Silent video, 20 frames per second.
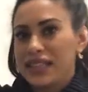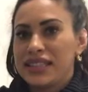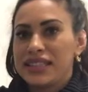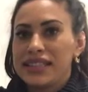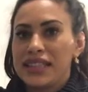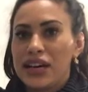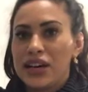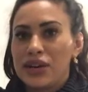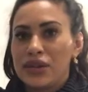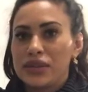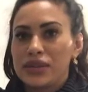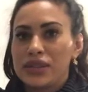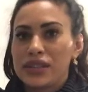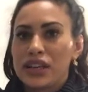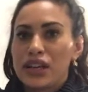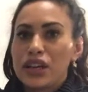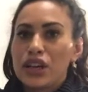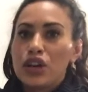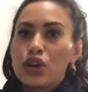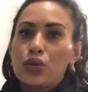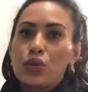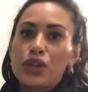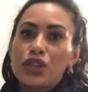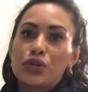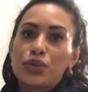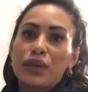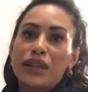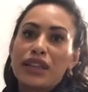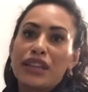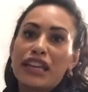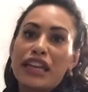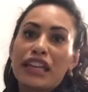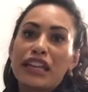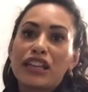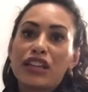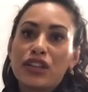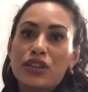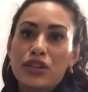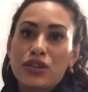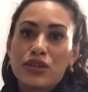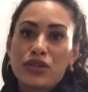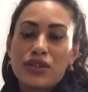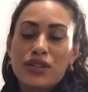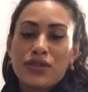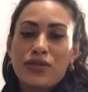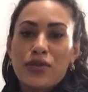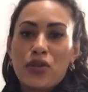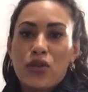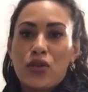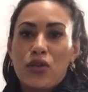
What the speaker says: cells, which we then use